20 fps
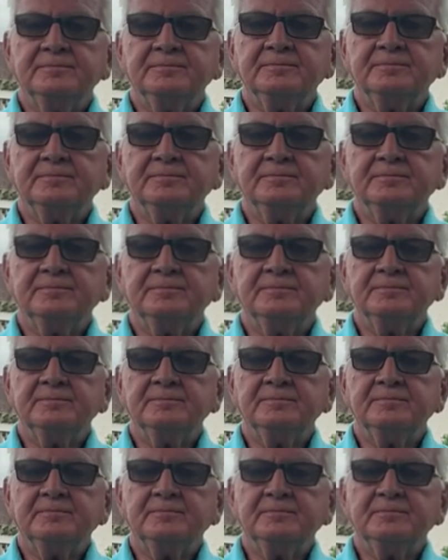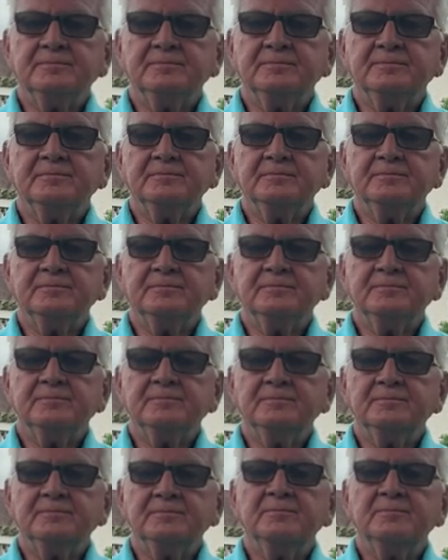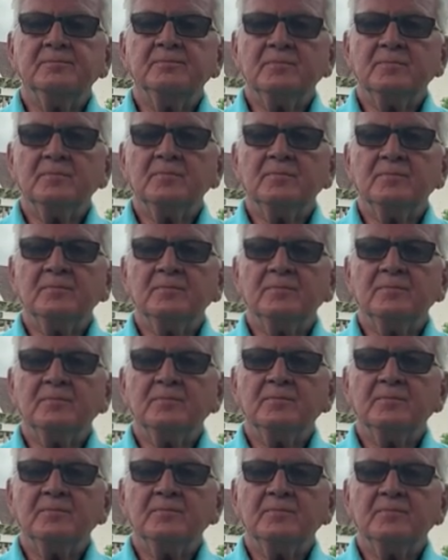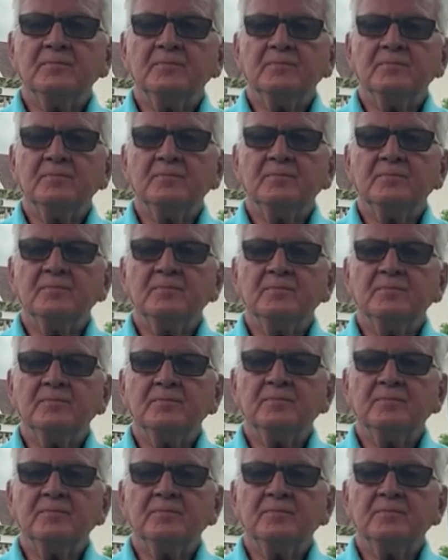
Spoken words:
(silent)